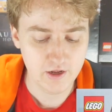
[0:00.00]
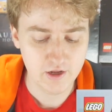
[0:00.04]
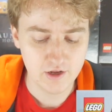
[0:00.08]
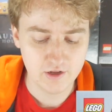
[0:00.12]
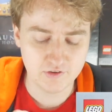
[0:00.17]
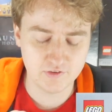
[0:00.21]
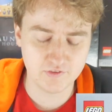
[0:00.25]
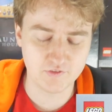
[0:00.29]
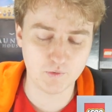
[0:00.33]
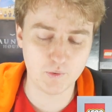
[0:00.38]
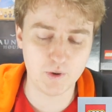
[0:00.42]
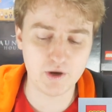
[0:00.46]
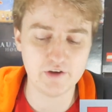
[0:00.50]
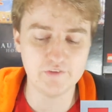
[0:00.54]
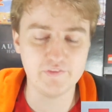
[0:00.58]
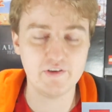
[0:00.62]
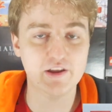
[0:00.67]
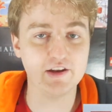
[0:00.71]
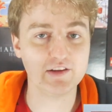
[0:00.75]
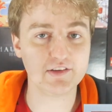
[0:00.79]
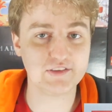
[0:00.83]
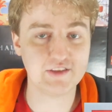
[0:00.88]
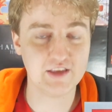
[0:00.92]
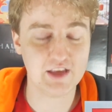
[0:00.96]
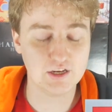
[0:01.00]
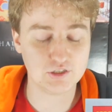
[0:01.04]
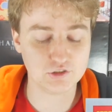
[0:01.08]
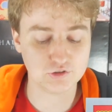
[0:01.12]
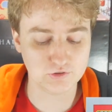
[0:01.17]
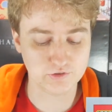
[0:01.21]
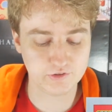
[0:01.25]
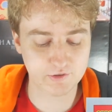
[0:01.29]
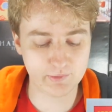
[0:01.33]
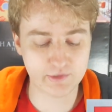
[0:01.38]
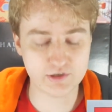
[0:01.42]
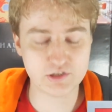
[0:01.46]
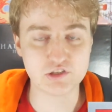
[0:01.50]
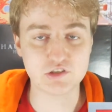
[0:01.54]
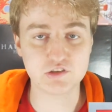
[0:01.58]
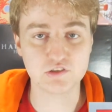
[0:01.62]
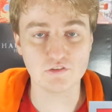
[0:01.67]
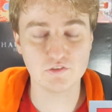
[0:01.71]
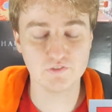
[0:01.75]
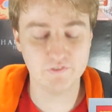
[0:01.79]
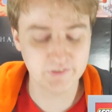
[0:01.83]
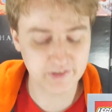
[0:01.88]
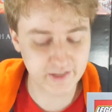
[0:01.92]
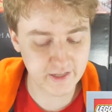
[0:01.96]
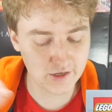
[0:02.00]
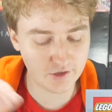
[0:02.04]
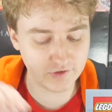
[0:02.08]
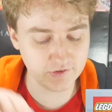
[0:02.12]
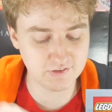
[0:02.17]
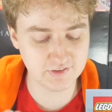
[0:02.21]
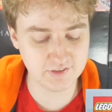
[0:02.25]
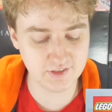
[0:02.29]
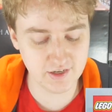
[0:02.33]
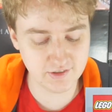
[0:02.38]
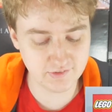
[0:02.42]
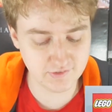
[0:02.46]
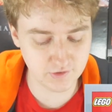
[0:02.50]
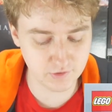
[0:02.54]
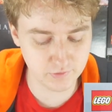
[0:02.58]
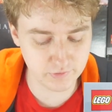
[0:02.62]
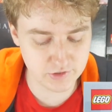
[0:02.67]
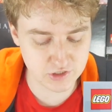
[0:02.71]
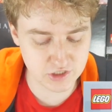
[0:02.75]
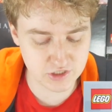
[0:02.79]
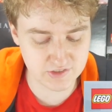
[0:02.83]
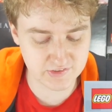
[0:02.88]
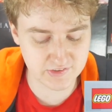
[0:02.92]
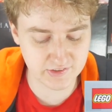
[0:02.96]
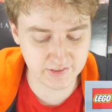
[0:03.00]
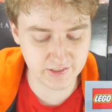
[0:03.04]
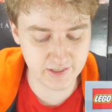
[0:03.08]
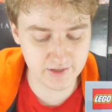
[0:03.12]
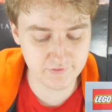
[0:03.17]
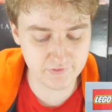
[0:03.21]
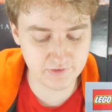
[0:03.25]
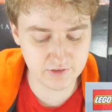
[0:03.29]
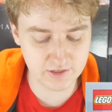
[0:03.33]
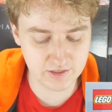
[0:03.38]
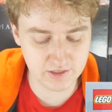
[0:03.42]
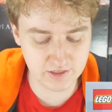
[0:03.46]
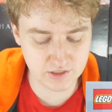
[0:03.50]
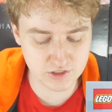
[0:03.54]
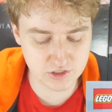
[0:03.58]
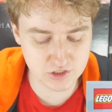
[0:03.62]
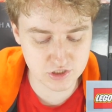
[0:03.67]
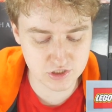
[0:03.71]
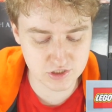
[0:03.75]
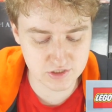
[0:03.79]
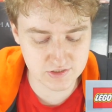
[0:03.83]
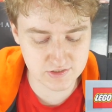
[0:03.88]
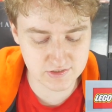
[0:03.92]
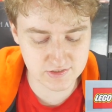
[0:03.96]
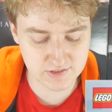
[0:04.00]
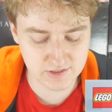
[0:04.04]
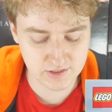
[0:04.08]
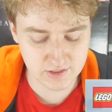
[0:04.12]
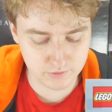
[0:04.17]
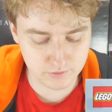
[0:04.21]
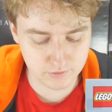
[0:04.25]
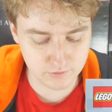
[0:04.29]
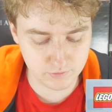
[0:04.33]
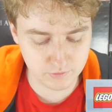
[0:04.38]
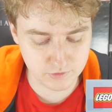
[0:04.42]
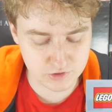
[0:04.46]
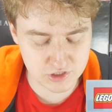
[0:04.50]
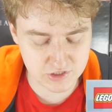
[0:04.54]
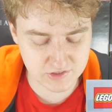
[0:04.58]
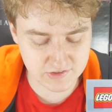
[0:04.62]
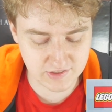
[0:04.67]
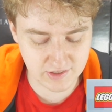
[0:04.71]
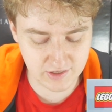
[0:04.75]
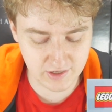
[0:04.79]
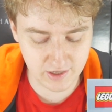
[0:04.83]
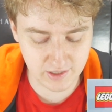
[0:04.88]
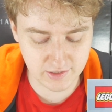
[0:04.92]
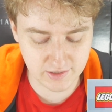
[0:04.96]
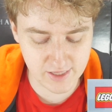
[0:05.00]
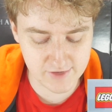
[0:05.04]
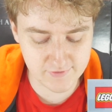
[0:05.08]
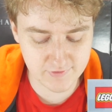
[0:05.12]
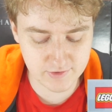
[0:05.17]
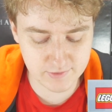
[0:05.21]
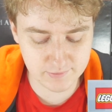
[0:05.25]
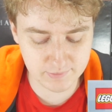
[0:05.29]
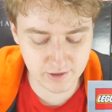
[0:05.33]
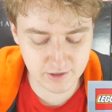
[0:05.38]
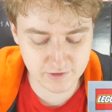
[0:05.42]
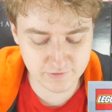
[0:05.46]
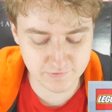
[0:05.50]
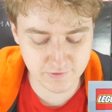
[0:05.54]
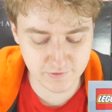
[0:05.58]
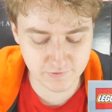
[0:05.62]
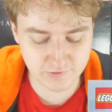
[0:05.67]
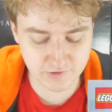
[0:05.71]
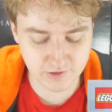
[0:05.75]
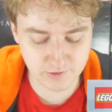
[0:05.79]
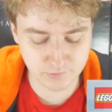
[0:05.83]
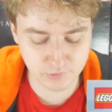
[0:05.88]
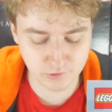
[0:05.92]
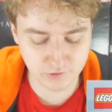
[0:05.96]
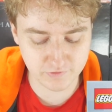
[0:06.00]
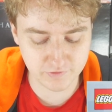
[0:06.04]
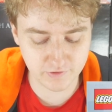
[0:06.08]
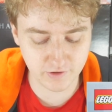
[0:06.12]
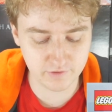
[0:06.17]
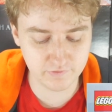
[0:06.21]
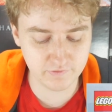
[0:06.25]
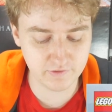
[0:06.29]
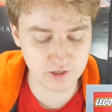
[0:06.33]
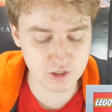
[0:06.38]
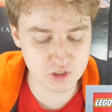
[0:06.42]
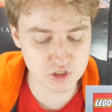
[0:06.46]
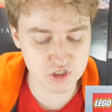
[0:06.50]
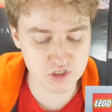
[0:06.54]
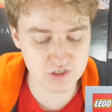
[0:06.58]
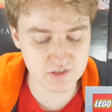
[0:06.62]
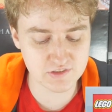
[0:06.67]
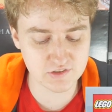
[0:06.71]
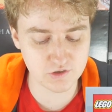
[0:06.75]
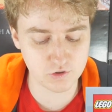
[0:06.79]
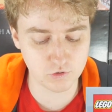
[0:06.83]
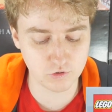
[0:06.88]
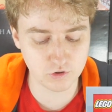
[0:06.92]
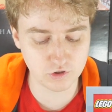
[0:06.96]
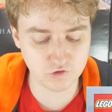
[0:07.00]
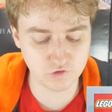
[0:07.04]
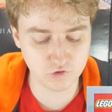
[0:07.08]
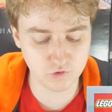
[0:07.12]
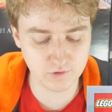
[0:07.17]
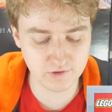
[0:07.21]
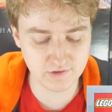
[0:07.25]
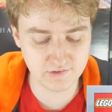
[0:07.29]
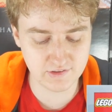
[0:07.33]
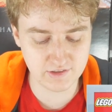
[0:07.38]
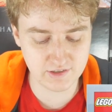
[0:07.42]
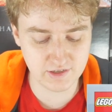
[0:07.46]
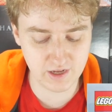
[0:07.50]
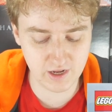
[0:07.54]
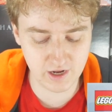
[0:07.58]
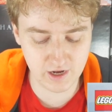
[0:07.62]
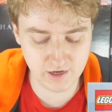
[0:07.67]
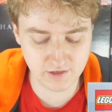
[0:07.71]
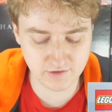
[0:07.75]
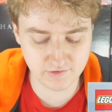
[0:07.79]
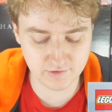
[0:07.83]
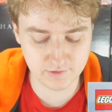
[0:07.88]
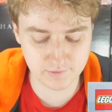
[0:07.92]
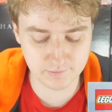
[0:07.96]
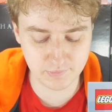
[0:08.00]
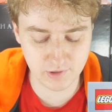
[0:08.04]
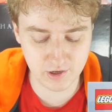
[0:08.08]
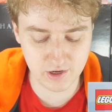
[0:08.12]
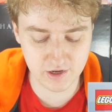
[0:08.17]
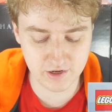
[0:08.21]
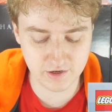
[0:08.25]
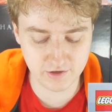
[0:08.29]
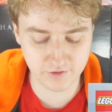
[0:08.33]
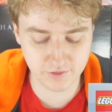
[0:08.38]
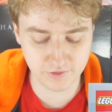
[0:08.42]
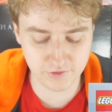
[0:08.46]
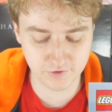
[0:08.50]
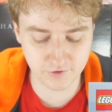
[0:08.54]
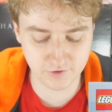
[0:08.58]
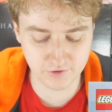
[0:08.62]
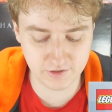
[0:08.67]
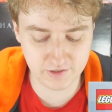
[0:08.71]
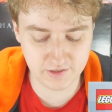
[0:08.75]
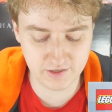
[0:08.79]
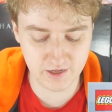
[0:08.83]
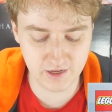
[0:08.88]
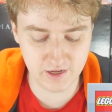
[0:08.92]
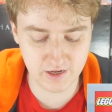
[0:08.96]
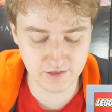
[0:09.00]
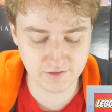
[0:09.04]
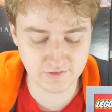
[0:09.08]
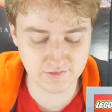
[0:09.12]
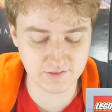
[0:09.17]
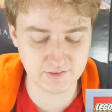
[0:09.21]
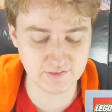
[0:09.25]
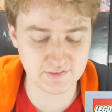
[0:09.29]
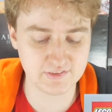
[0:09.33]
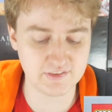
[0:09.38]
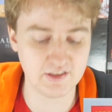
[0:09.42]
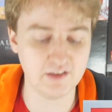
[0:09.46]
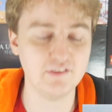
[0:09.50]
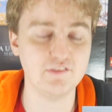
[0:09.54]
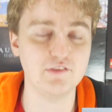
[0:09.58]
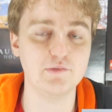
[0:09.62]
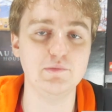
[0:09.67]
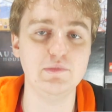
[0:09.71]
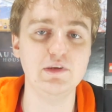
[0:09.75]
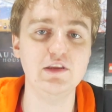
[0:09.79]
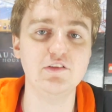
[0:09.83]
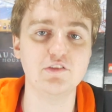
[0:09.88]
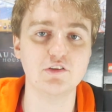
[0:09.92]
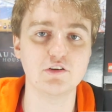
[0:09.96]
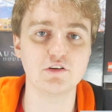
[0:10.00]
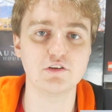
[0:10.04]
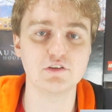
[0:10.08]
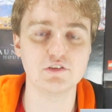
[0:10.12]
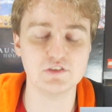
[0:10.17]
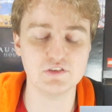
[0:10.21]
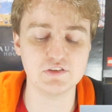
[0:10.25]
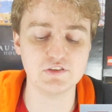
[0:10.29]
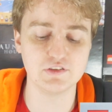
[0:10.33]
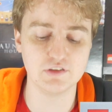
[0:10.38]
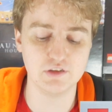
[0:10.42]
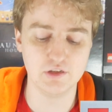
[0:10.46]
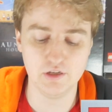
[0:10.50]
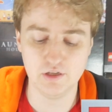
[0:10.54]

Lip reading: To the right of that is the actual dimensions of a LEGO set, which is 11 inches, which is 11 by 15.5 inches, or 28 by 38 centimeters.